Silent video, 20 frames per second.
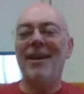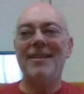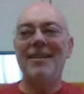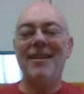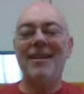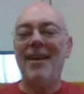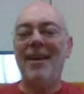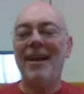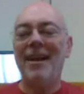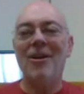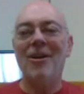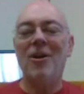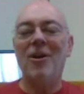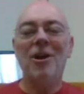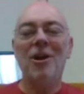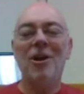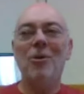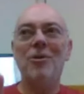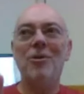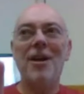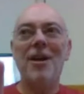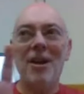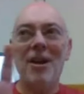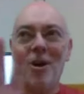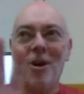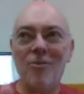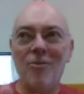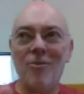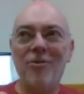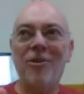And I'm like, no, we're
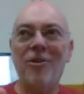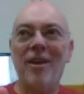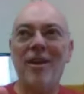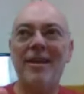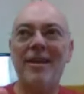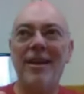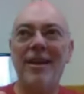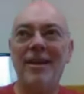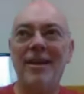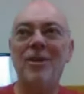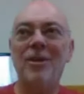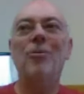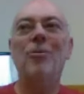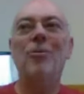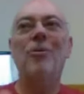not overthinking.